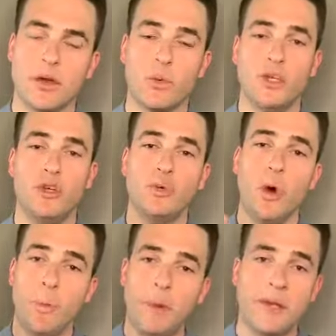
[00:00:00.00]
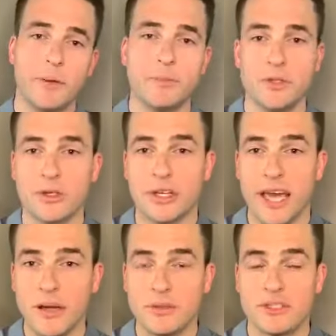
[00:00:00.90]
When you opened up your
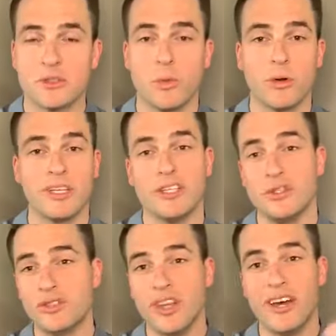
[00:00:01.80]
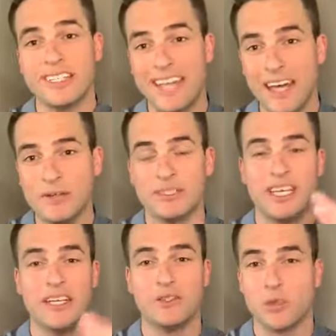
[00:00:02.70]
account this morning and you saw it down
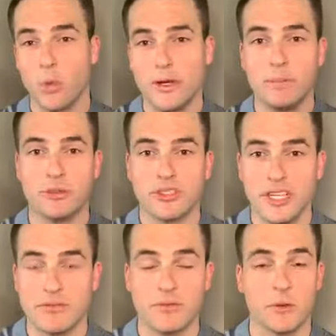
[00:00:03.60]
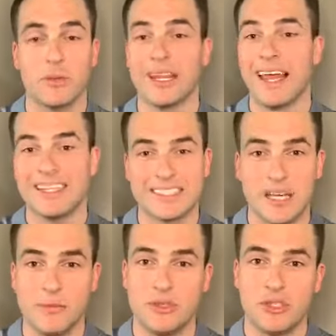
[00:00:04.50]
10, 20% from the last
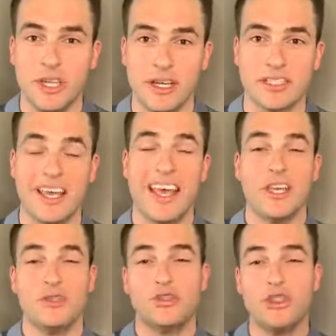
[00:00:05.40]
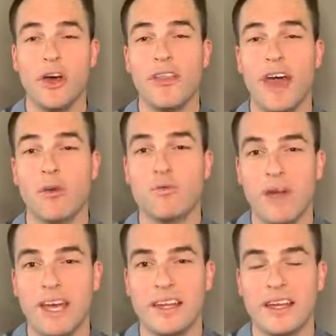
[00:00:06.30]
time you checked, you saw that
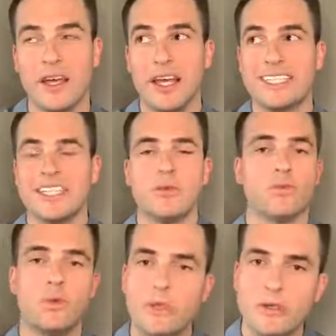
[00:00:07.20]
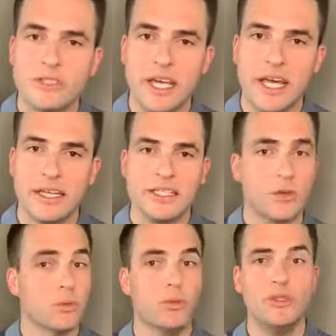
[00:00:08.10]
red. Did it ruin your day? Did it
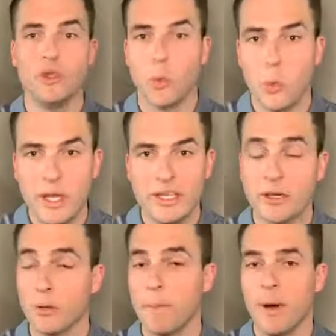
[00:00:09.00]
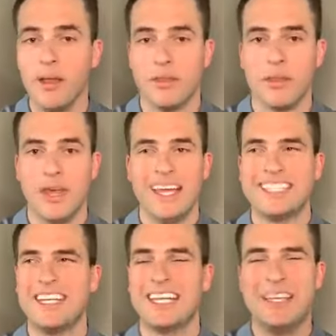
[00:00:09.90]
ruin your week, your month?
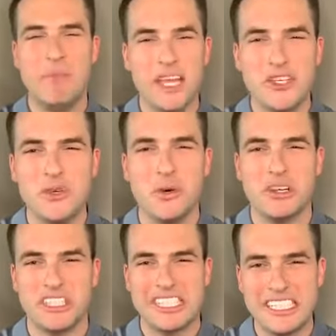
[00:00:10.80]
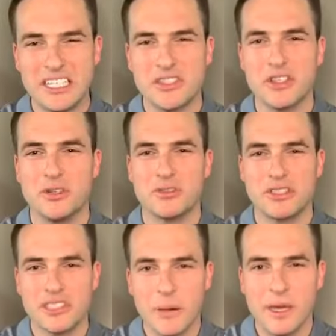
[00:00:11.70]
Did it make you sick to your
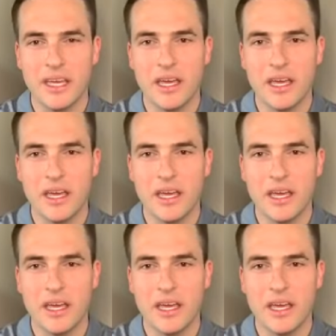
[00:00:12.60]
stomach?